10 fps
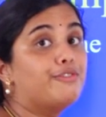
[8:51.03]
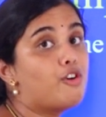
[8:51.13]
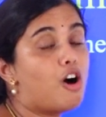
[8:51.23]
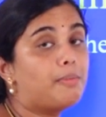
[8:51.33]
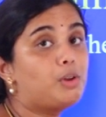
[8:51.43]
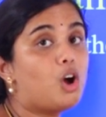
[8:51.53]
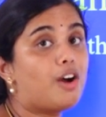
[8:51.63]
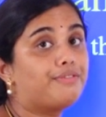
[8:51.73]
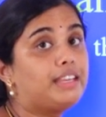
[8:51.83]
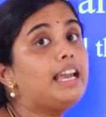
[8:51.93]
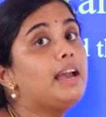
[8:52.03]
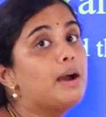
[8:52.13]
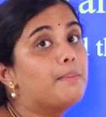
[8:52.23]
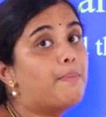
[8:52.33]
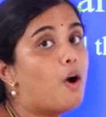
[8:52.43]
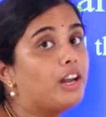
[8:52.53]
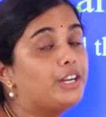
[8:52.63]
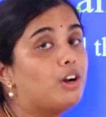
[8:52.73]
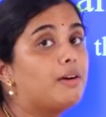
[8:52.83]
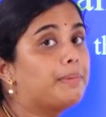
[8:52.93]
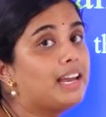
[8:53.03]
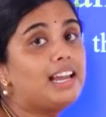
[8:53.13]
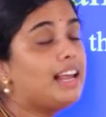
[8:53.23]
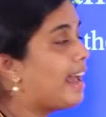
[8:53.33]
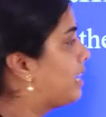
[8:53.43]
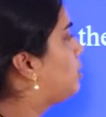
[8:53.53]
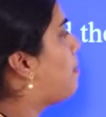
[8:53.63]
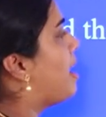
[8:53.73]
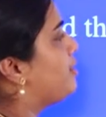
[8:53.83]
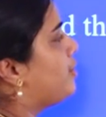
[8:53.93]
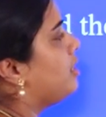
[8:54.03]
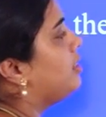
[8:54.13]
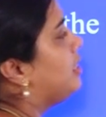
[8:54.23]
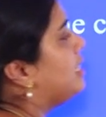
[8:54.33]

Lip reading: formula of the polynomial expansion,